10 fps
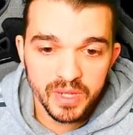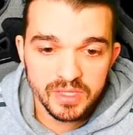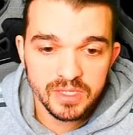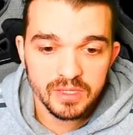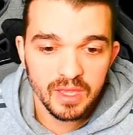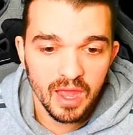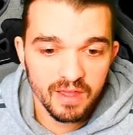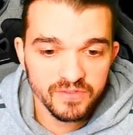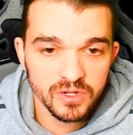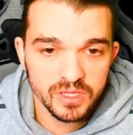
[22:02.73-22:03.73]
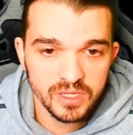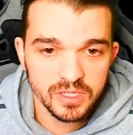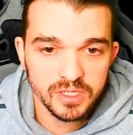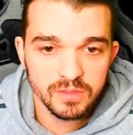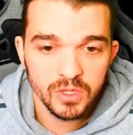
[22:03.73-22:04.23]
But after
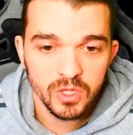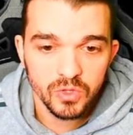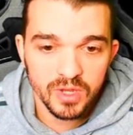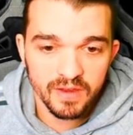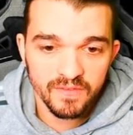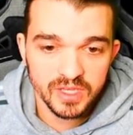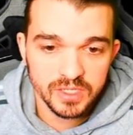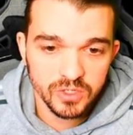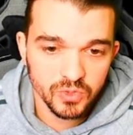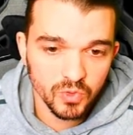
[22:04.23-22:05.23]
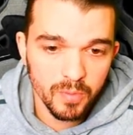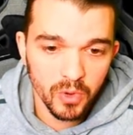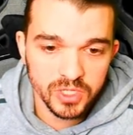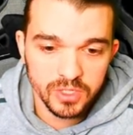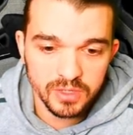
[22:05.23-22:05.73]
this, you can invest 3
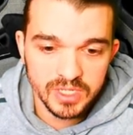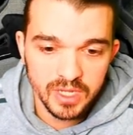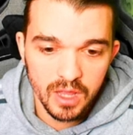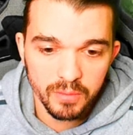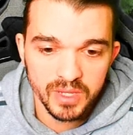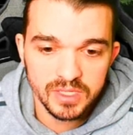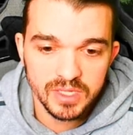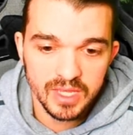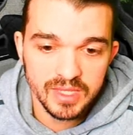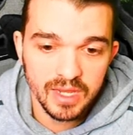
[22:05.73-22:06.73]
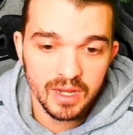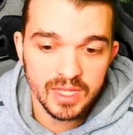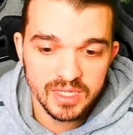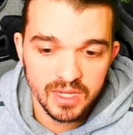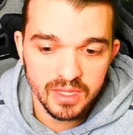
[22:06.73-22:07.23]
points on these elements and then
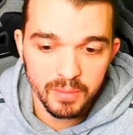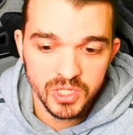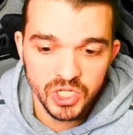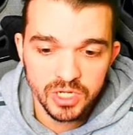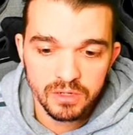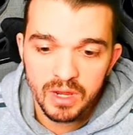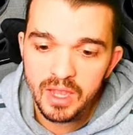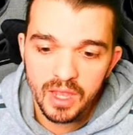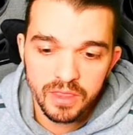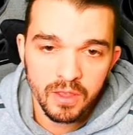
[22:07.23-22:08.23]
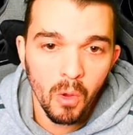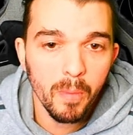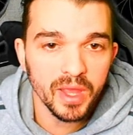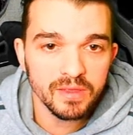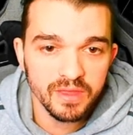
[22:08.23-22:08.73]
attack damage here and
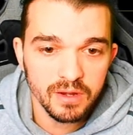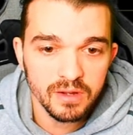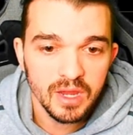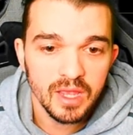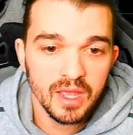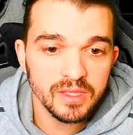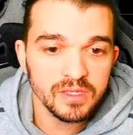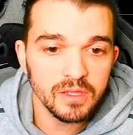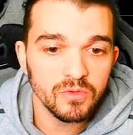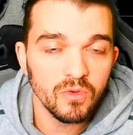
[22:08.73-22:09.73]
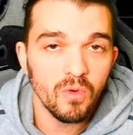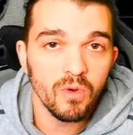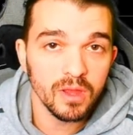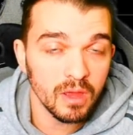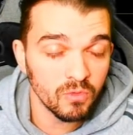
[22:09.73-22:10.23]
go back there until
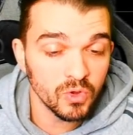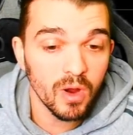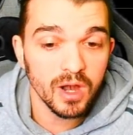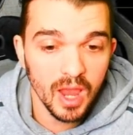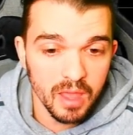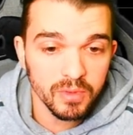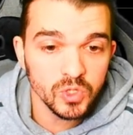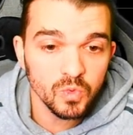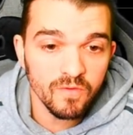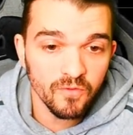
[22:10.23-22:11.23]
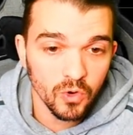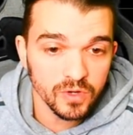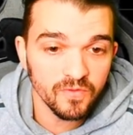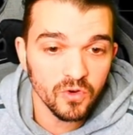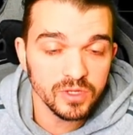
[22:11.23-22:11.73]
you are able to
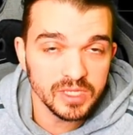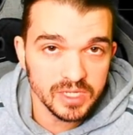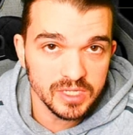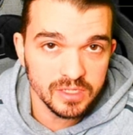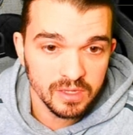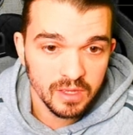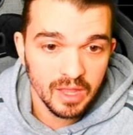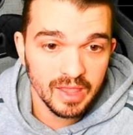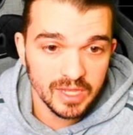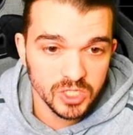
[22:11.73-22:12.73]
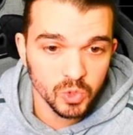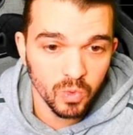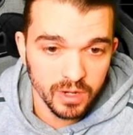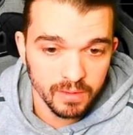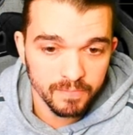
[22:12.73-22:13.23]
afford for this
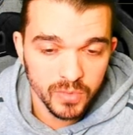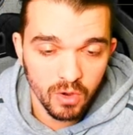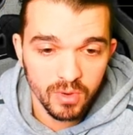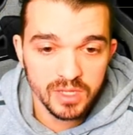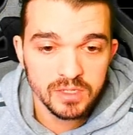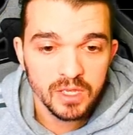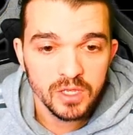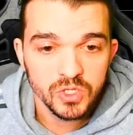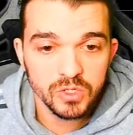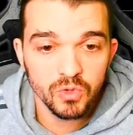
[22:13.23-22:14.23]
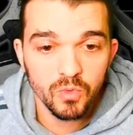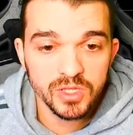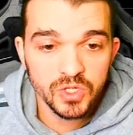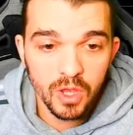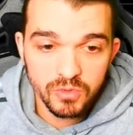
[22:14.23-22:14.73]
last one. Alright, so you
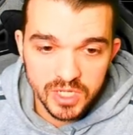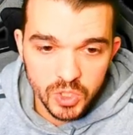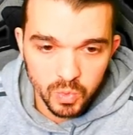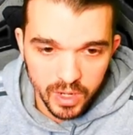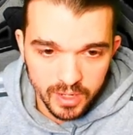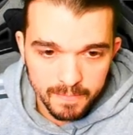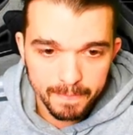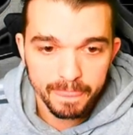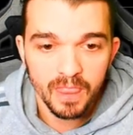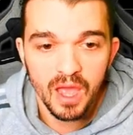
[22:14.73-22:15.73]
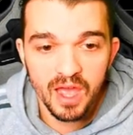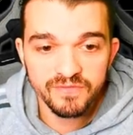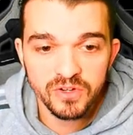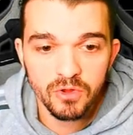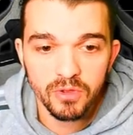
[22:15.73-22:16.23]
want to go this way.
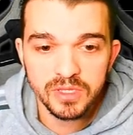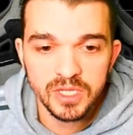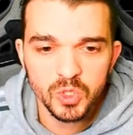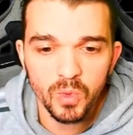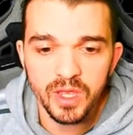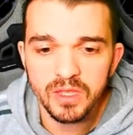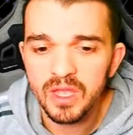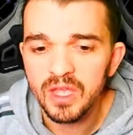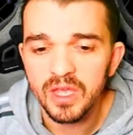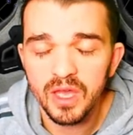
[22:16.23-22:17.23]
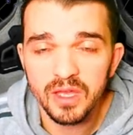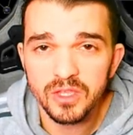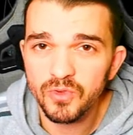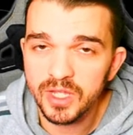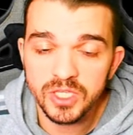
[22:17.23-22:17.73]
After going this way,
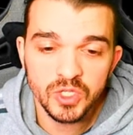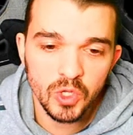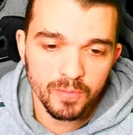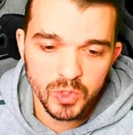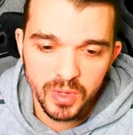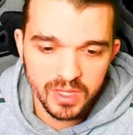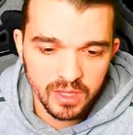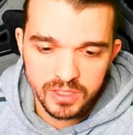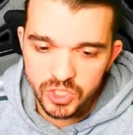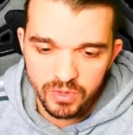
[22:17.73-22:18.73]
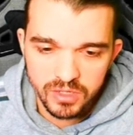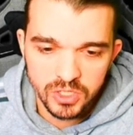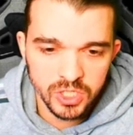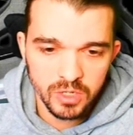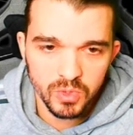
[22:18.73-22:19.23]
you can stop doing that
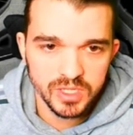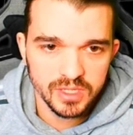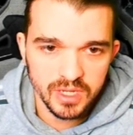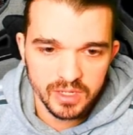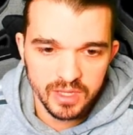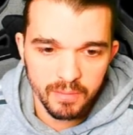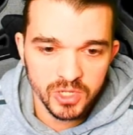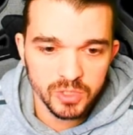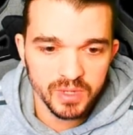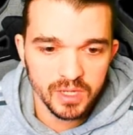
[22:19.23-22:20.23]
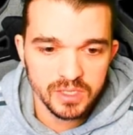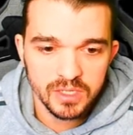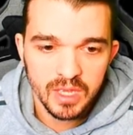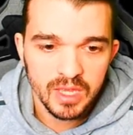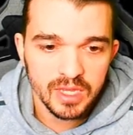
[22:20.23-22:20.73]
strategy with attack damage,
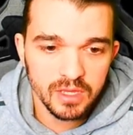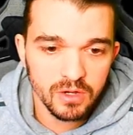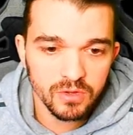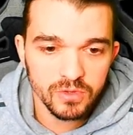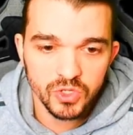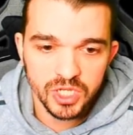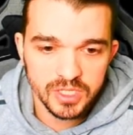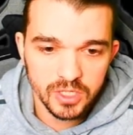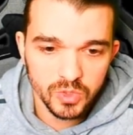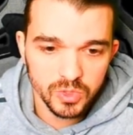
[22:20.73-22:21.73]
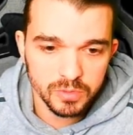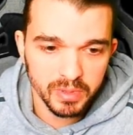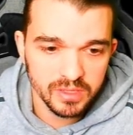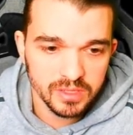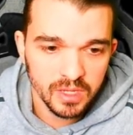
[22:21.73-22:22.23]
because here you just need to
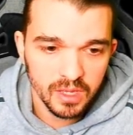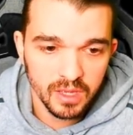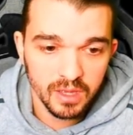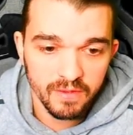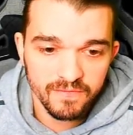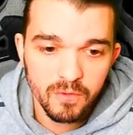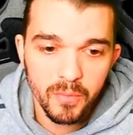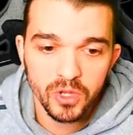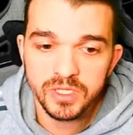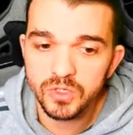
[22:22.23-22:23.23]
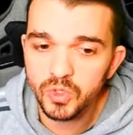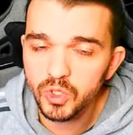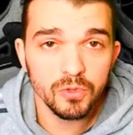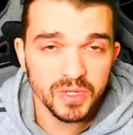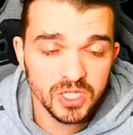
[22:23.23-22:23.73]
spend a few points.
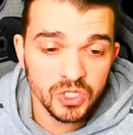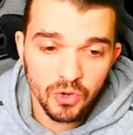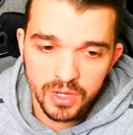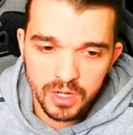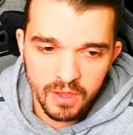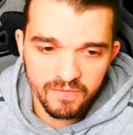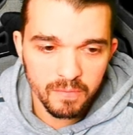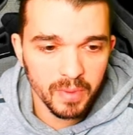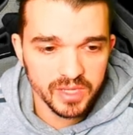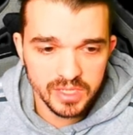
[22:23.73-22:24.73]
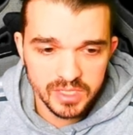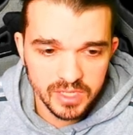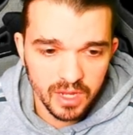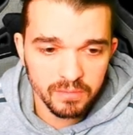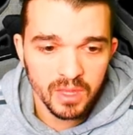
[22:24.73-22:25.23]
You should be strong enough by
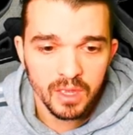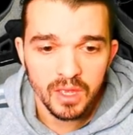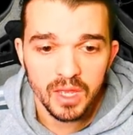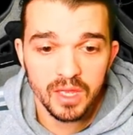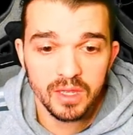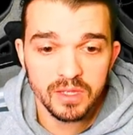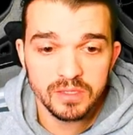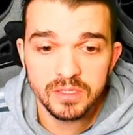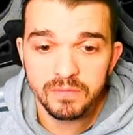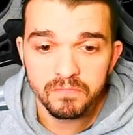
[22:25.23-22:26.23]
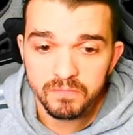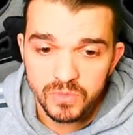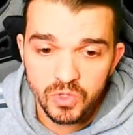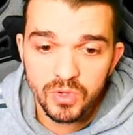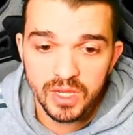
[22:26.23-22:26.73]
this time, and
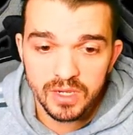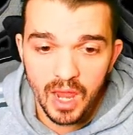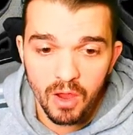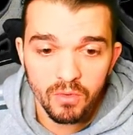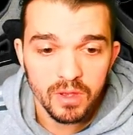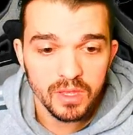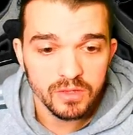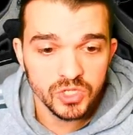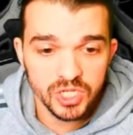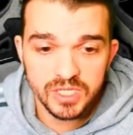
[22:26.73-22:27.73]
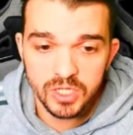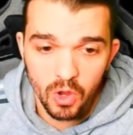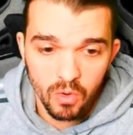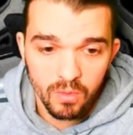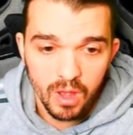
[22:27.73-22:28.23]
you can now just
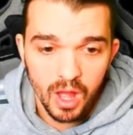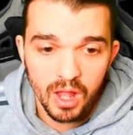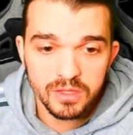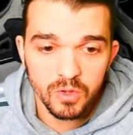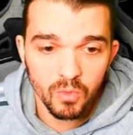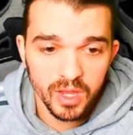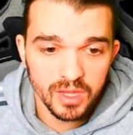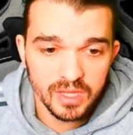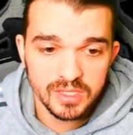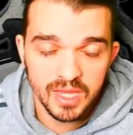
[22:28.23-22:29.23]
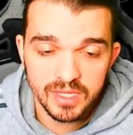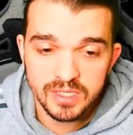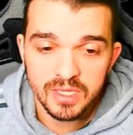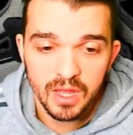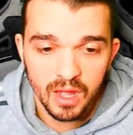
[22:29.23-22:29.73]
go all the way and
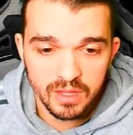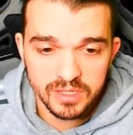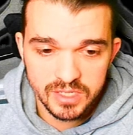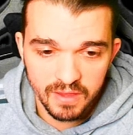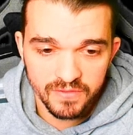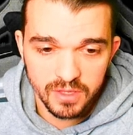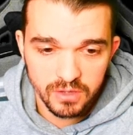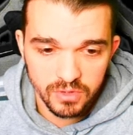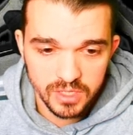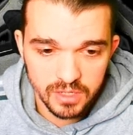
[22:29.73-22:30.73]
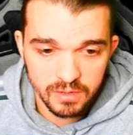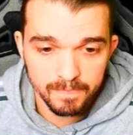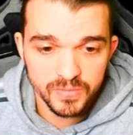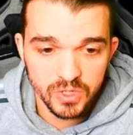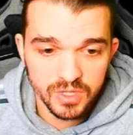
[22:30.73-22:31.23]
get all the stuff that you need
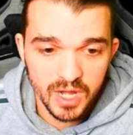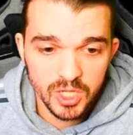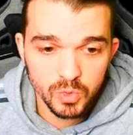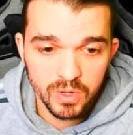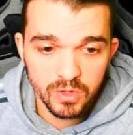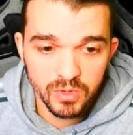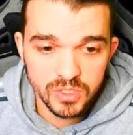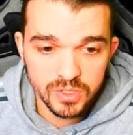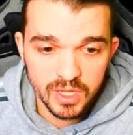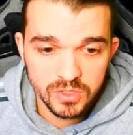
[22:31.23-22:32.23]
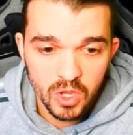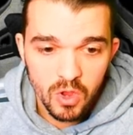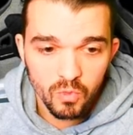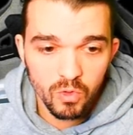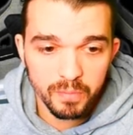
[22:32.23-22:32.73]
here. So the next one you want to get
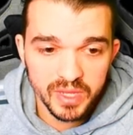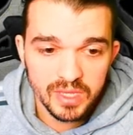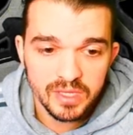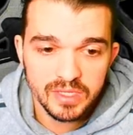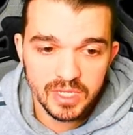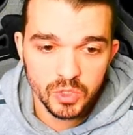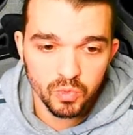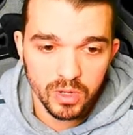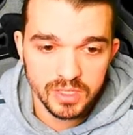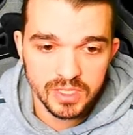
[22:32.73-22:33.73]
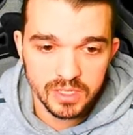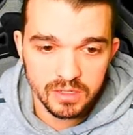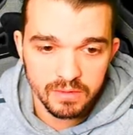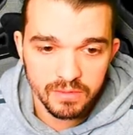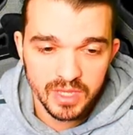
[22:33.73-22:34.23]
will be these ones
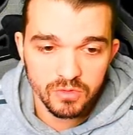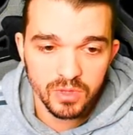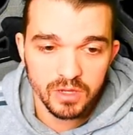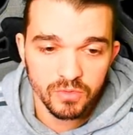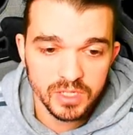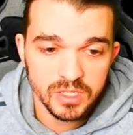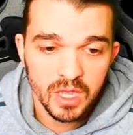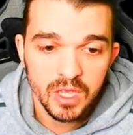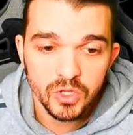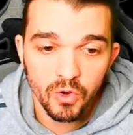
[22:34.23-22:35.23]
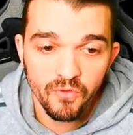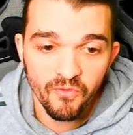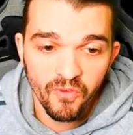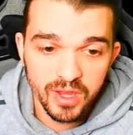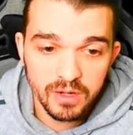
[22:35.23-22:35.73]
here that will increase your
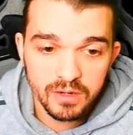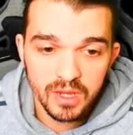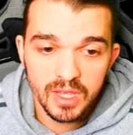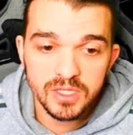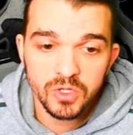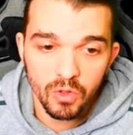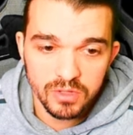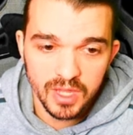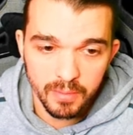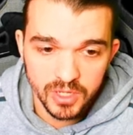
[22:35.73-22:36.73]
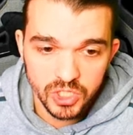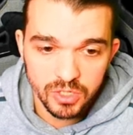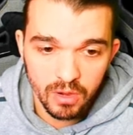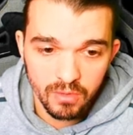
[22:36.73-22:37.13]
fire and cold damage.